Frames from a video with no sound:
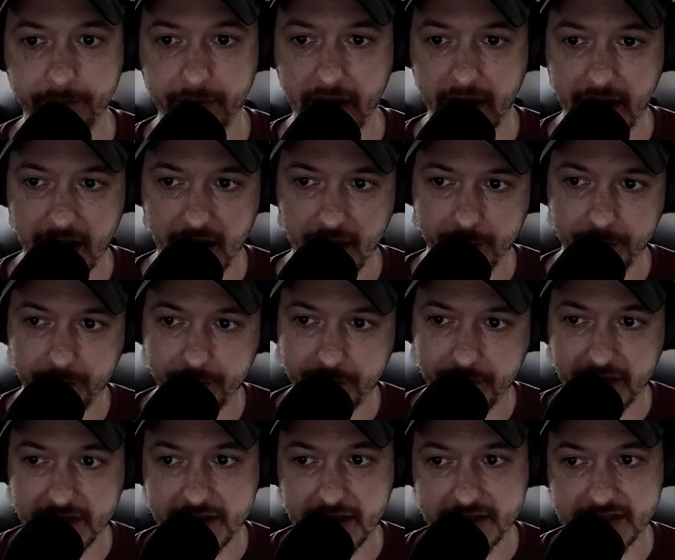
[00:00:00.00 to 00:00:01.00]

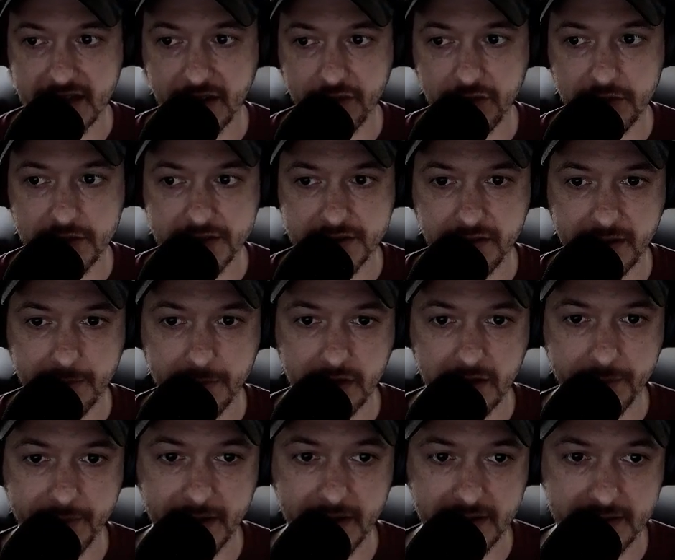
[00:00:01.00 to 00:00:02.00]
It does give you a disclaimer
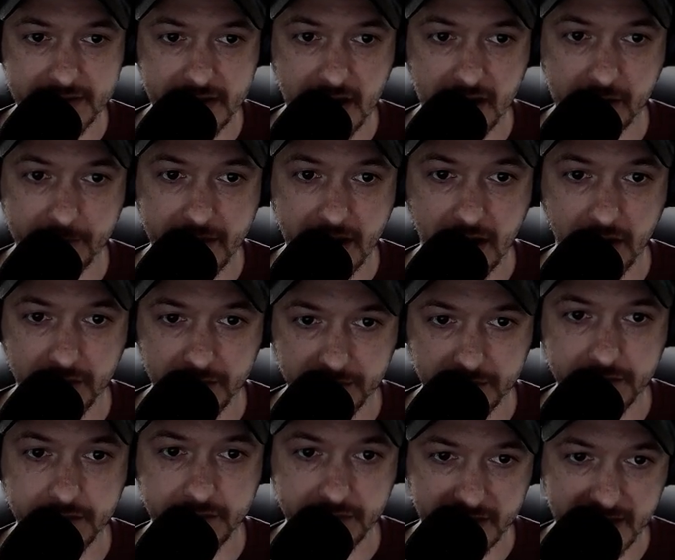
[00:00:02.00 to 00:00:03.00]
up here to talk about
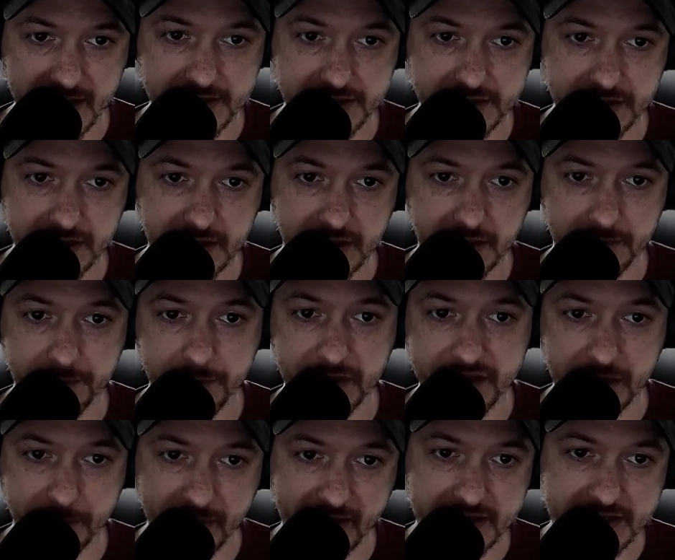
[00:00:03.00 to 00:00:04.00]
yes, but
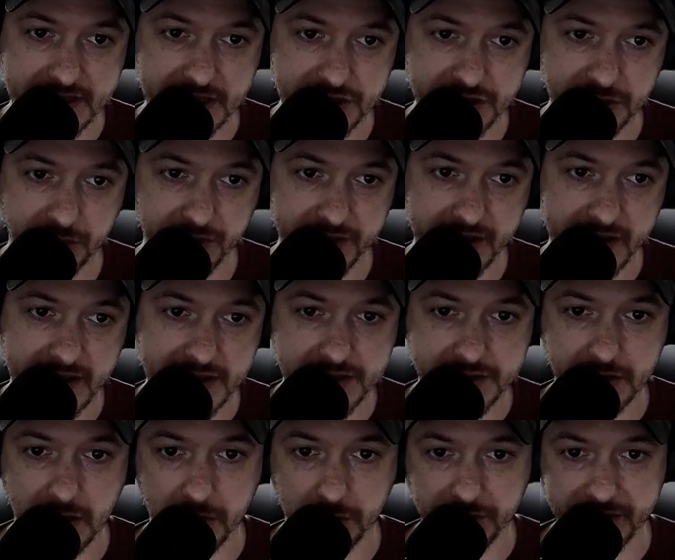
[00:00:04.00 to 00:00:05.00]
the biggest issue with it is
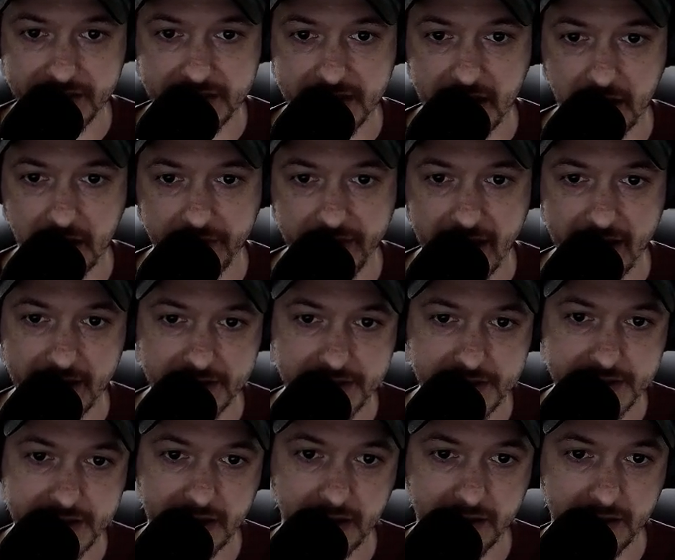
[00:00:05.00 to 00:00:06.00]
slow resale, not
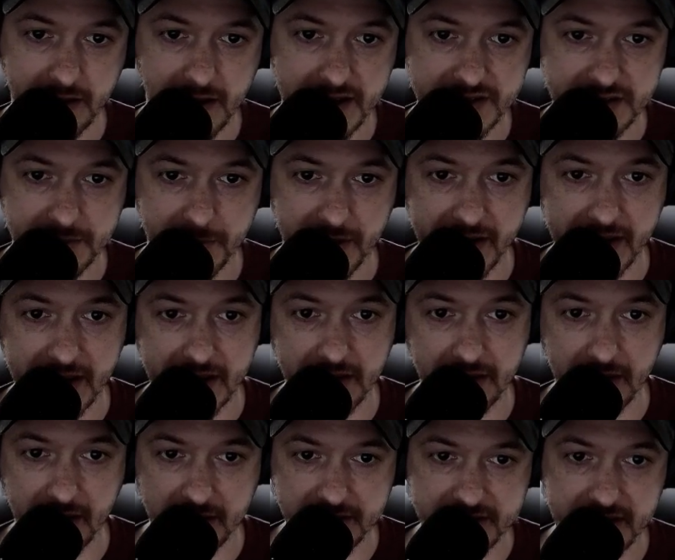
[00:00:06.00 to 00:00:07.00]
necessarily loss of money,
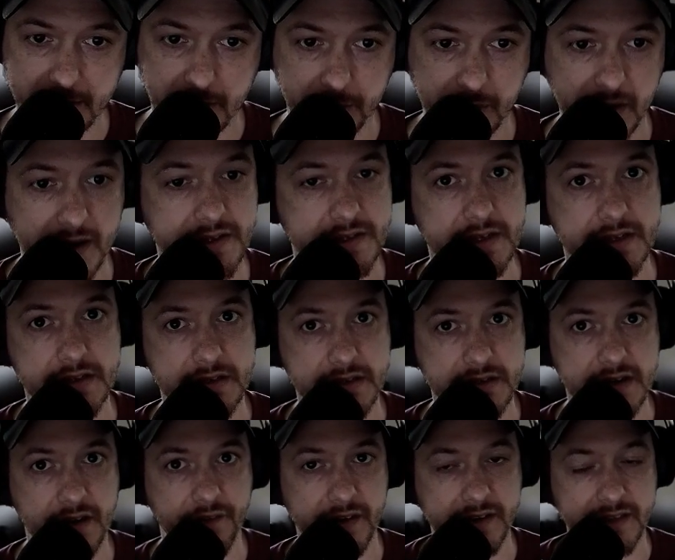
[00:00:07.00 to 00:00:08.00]
unstable prices, and
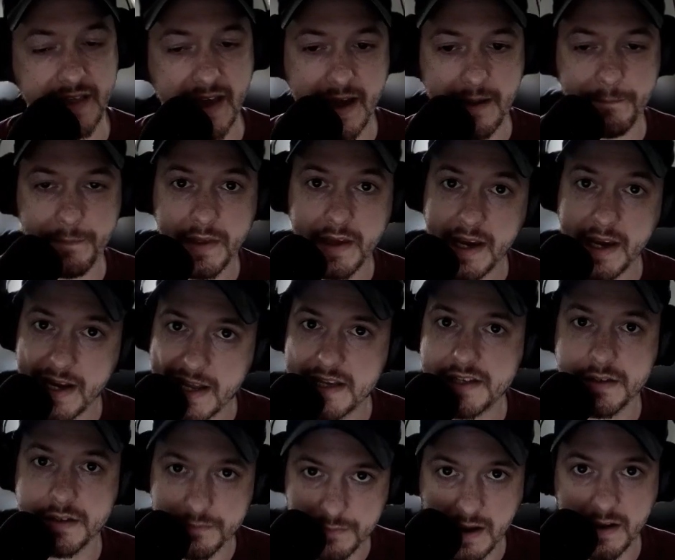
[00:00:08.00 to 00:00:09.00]
stuff like that. It
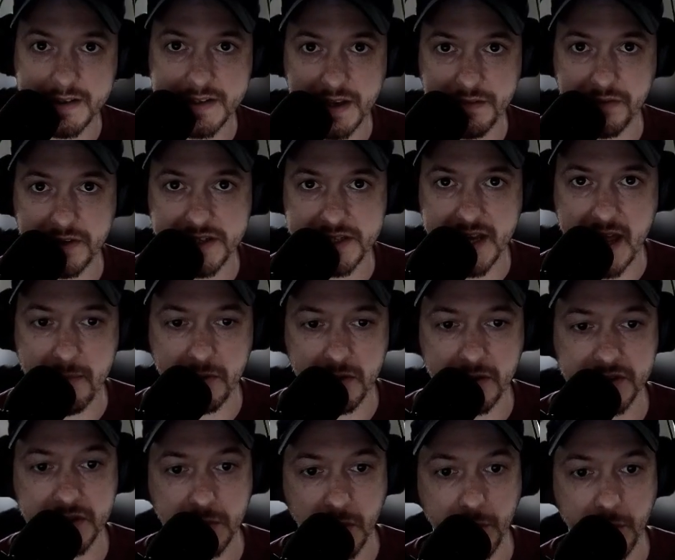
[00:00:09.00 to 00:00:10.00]
is relatively
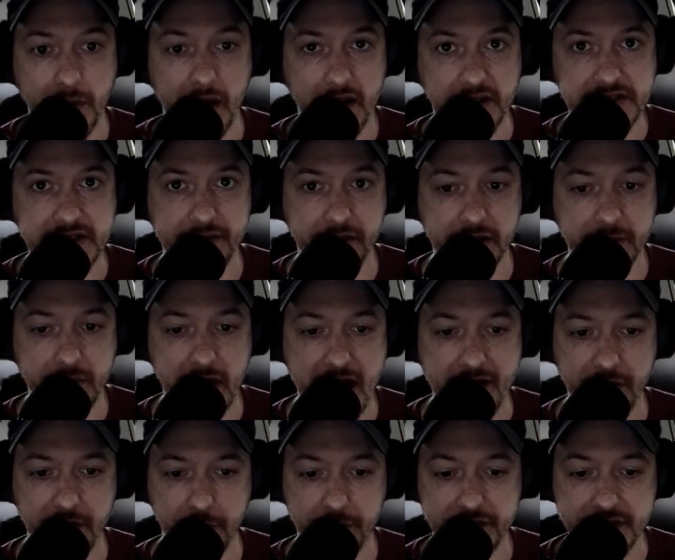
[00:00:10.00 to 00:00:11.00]
stable. You will relatively
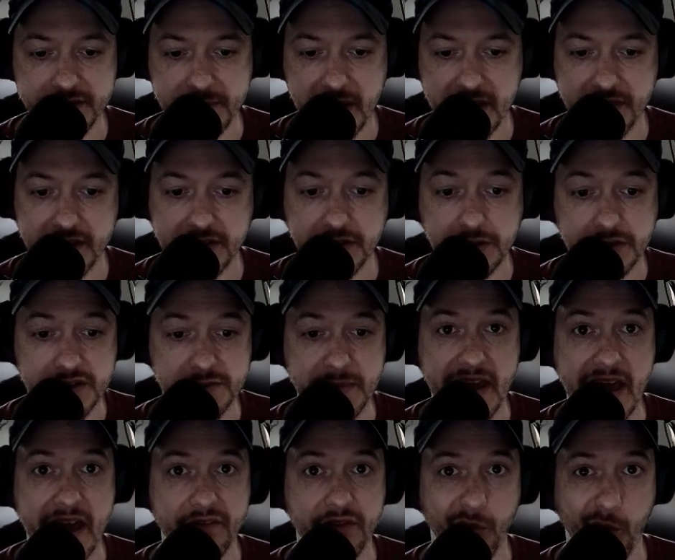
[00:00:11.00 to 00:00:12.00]
profit with this method. You just
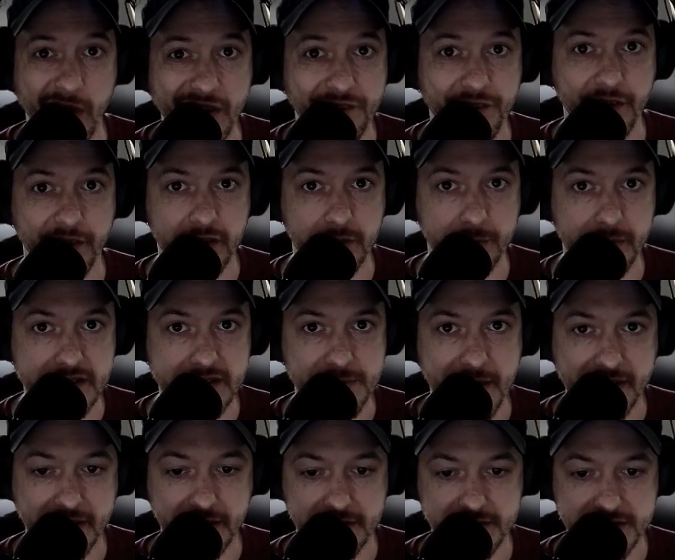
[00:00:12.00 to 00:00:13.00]
may have to wait for a little bit to
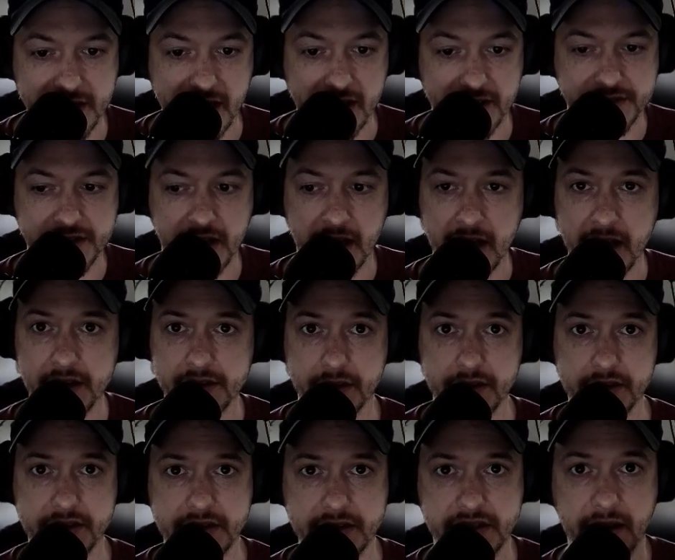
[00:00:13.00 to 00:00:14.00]
make your sales. So
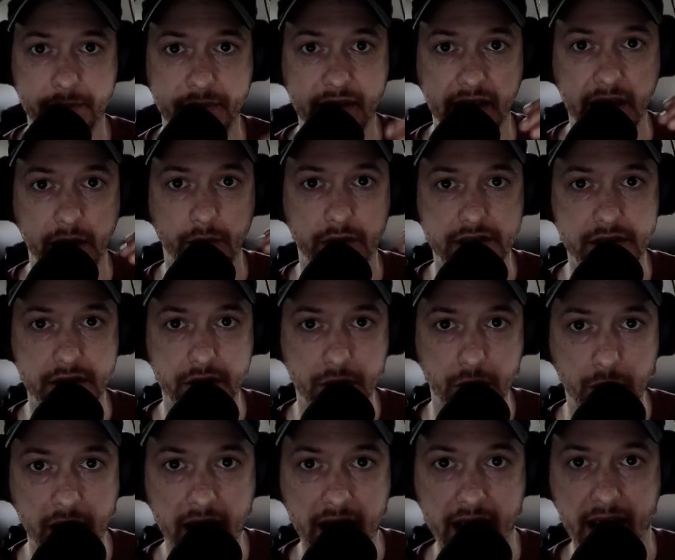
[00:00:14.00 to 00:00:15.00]
this is something you would
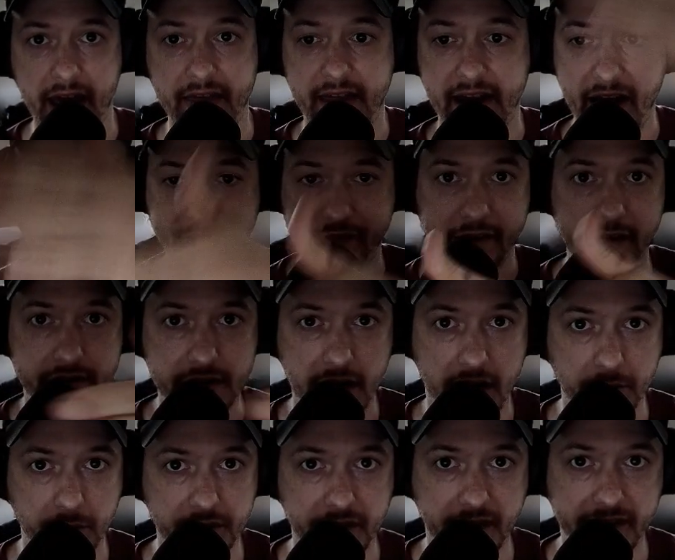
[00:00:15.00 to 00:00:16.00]
do, and then after you're
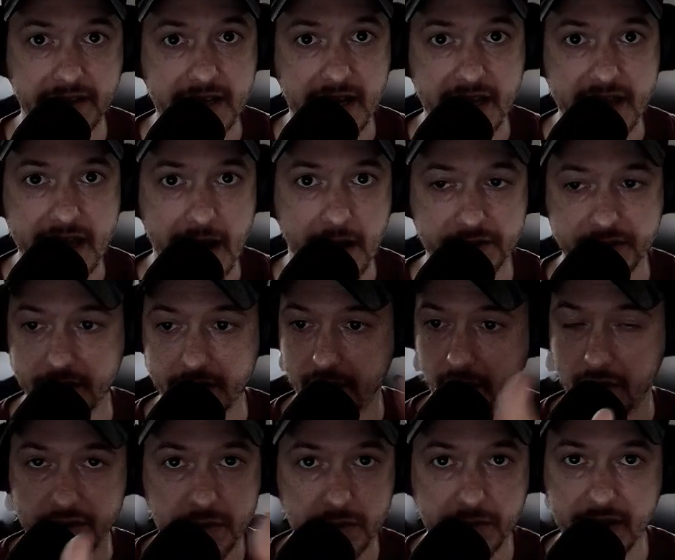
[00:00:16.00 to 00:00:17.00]
done with like 10,000
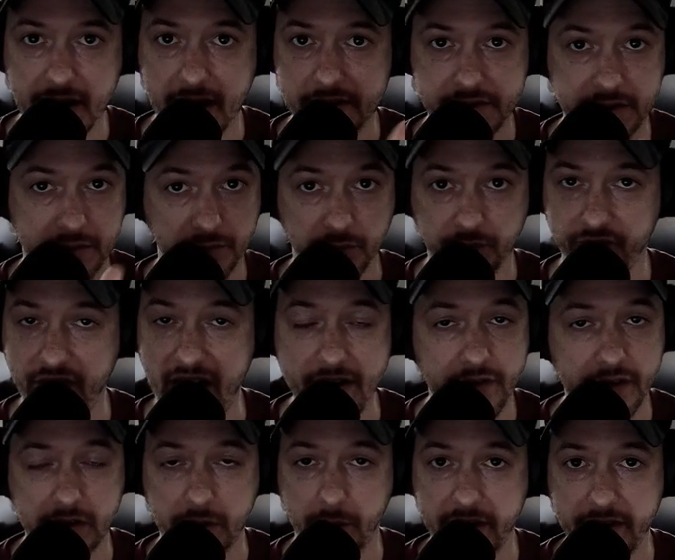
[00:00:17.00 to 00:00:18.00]
or 2,000 or
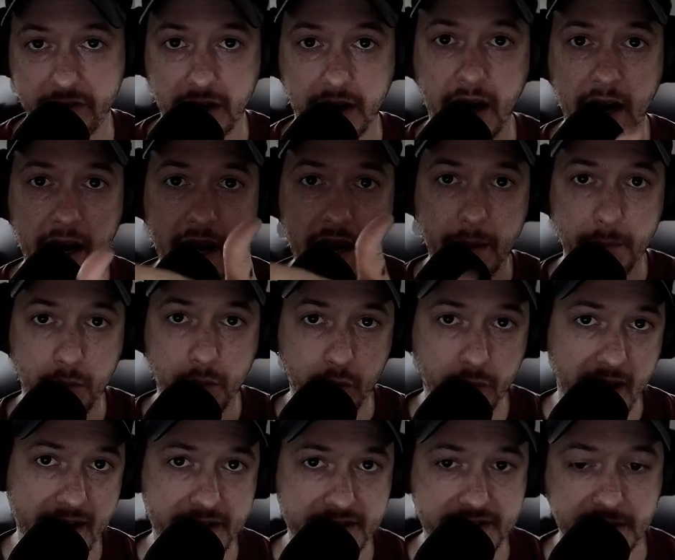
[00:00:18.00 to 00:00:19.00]
500 or whatever, move
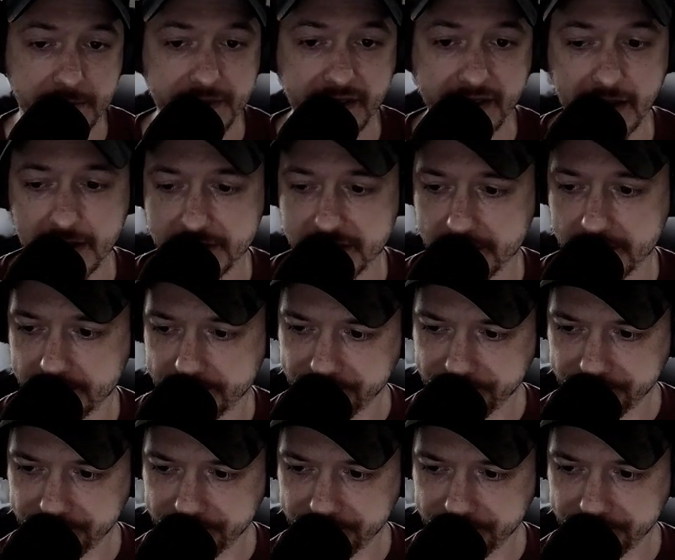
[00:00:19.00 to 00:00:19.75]
on to something else.